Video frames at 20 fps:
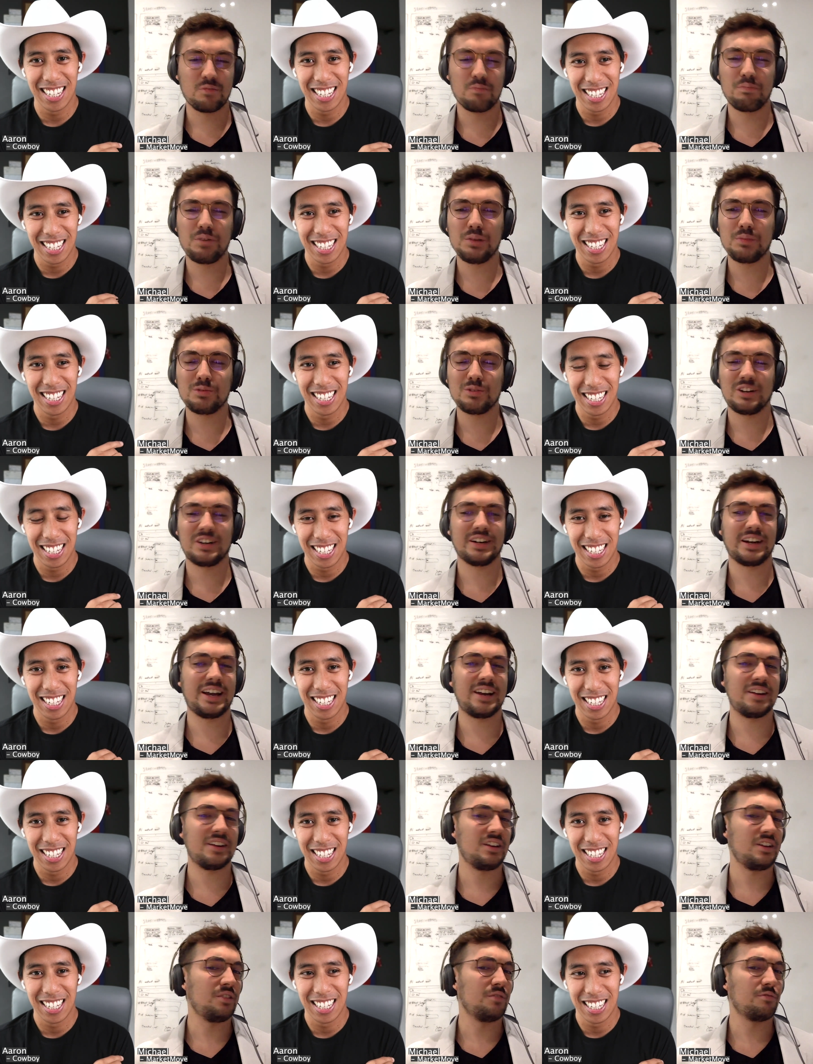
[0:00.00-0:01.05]
Speaker 1: people are
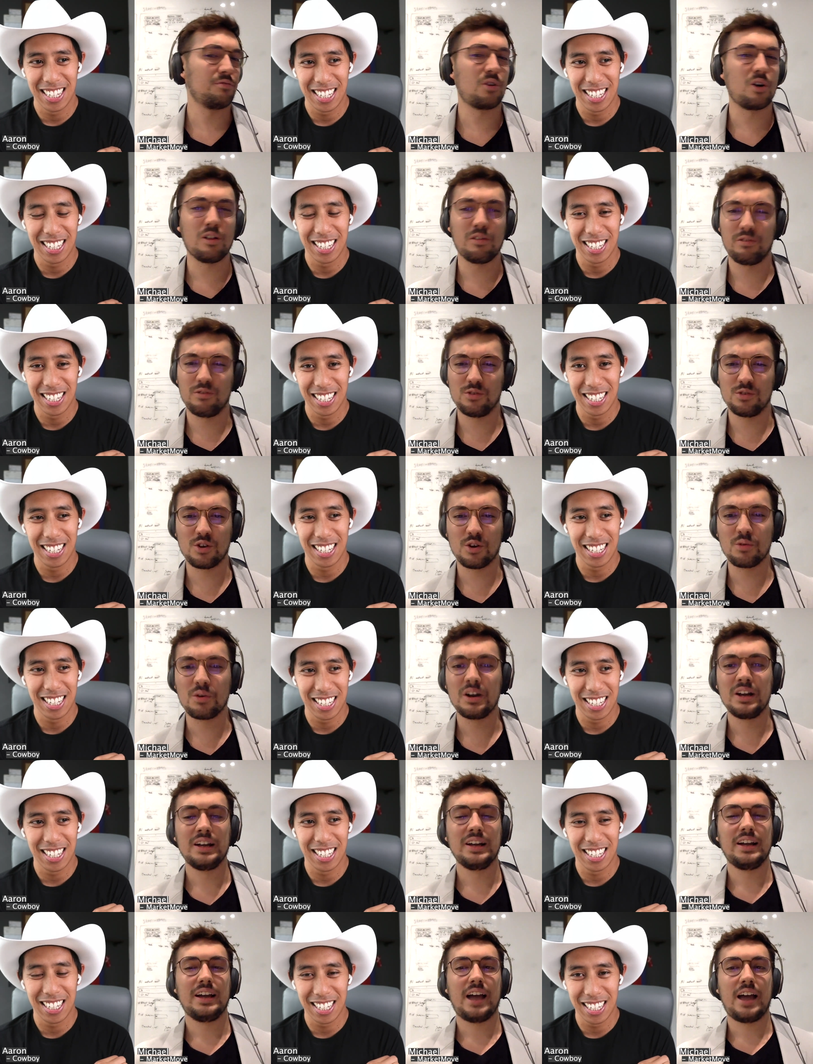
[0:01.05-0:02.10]
getting involved,
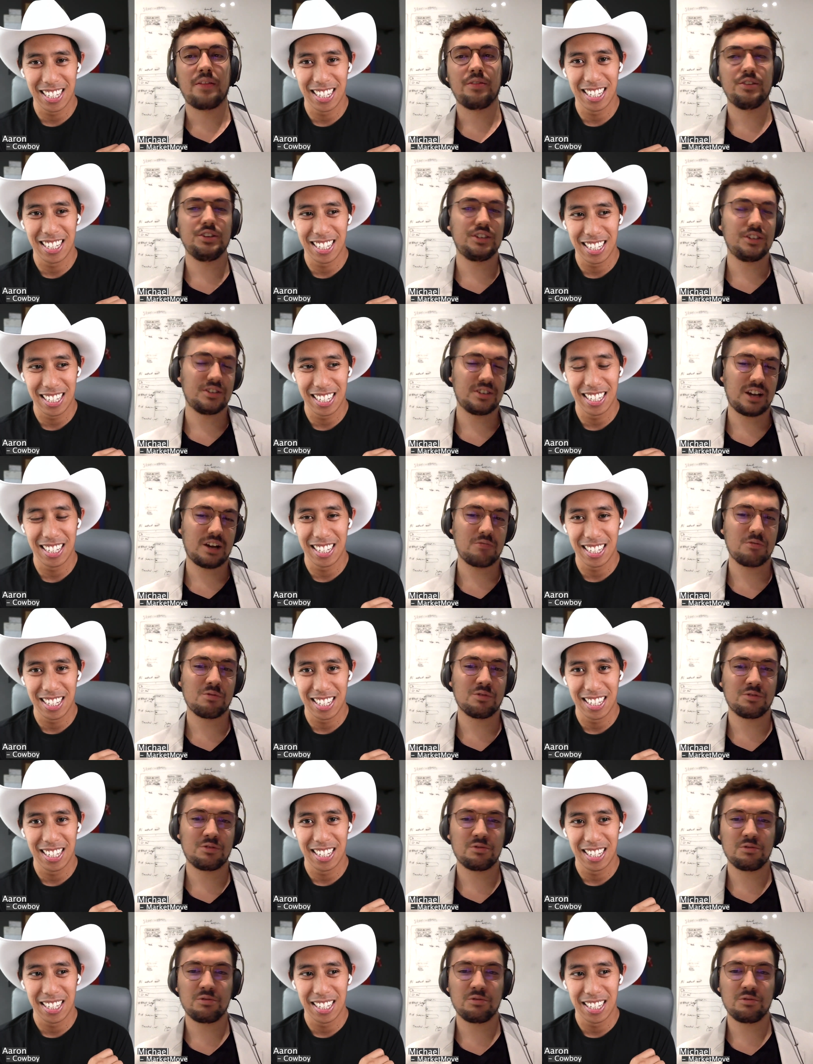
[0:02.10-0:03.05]
and this is how we want